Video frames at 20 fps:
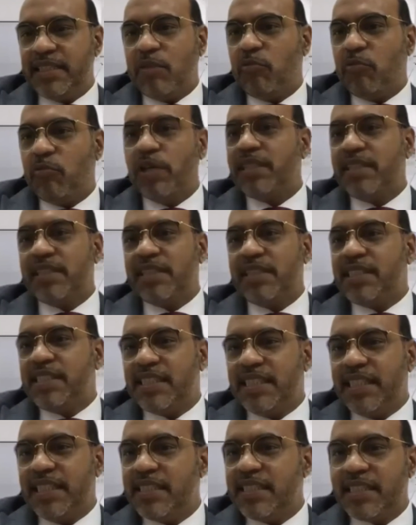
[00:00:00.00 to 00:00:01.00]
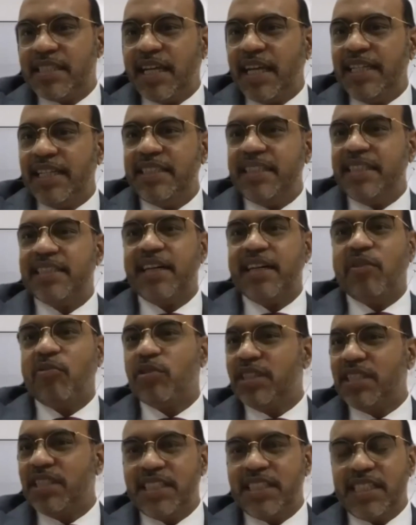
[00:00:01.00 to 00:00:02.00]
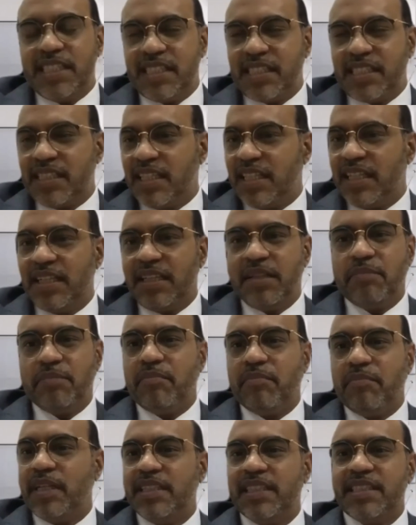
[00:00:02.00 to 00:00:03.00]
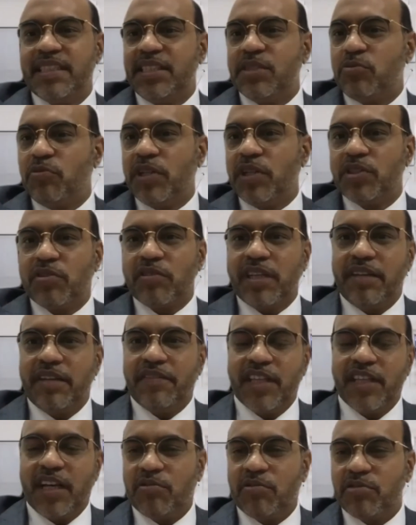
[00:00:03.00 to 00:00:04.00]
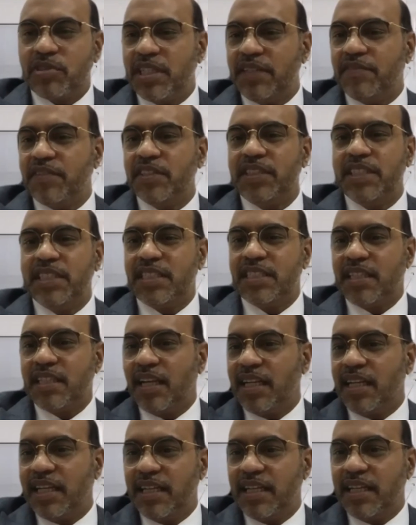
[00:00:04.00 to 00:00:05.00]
whether this is inside data or this is we are talking about outside the digital